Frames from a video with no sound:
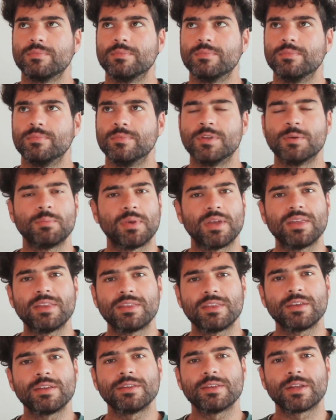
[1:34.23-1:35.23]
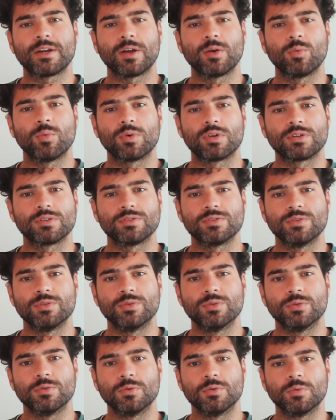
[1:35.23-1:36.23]
the main thing that I wanted to
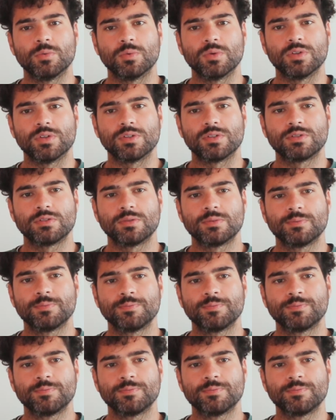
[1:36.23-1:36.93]
do was,